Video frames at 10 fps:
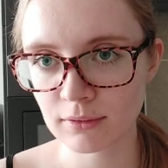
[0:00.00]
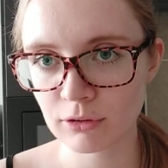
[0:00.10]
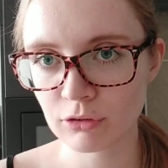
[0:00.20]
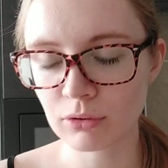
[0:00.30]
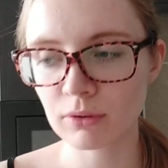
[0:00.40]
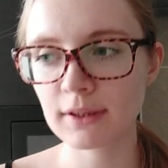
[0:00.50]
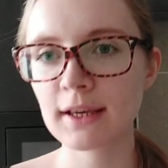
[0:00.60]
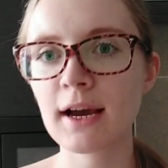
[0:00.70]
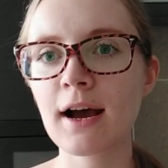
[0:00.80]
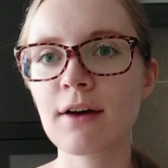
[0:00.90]
So
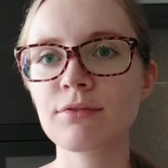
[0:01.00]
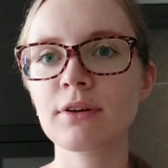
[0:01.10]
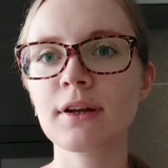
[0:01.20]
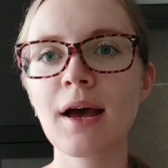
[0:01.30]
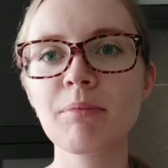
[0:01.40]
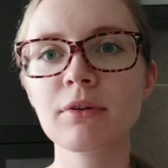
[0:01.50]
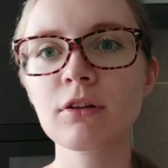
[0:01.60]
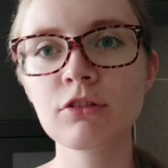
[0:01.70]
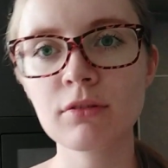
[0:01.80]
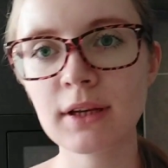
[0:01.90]
they have an
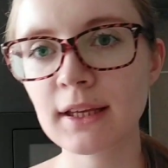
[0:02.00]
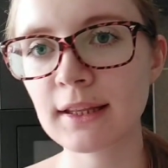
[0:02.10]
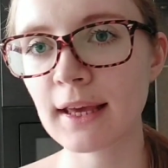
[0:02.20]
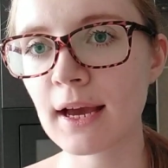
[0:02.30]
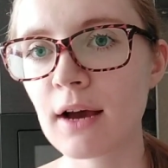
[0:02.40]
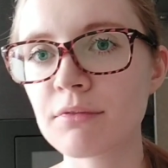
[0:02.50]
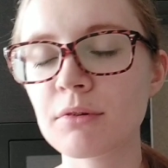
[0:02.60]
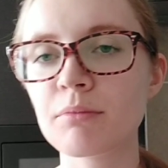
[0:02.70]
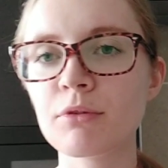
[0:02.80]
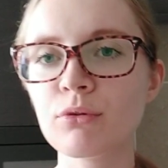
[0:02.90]
apple tree, they have
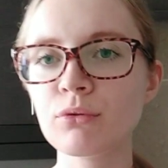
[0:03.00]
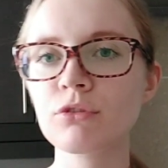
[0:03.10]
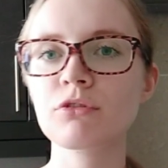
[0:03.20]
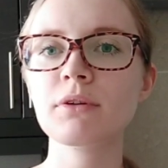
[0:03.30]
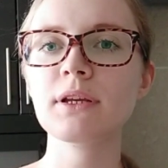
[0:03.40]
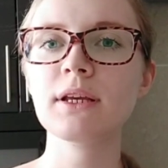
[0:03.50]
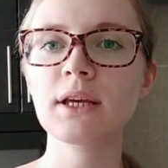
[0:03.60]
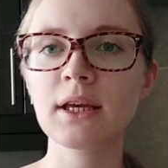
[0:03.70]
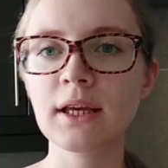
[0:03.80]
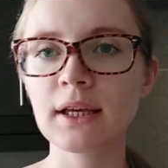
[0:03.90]
a prune
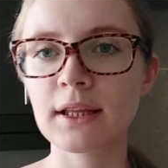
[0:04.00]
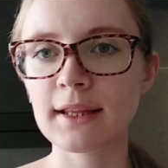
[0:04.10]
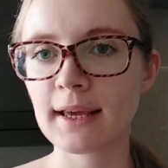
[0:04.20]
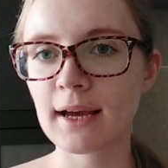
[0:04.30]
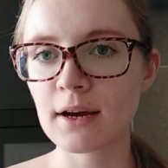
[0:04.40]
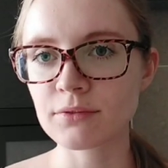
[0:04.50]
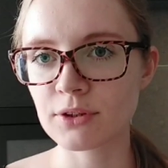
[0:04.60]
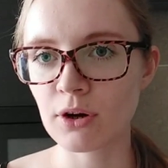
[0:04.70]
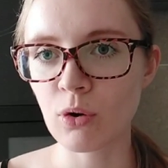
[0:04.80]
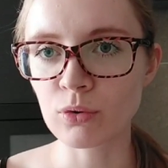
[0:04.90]
tree, they have
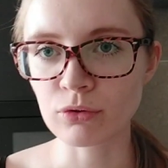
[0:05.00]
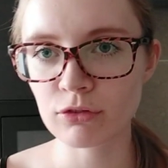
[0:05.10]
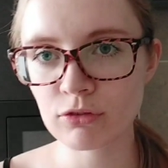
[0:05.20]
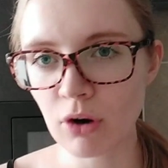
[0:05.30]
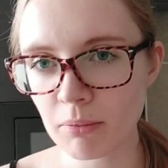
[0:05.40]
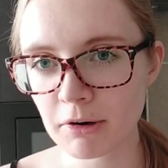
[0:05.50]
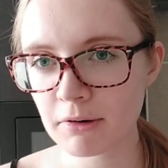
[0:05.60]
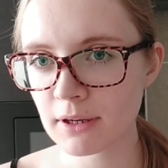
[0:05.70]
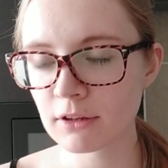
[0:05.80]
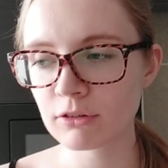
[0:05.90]
their own strawberry.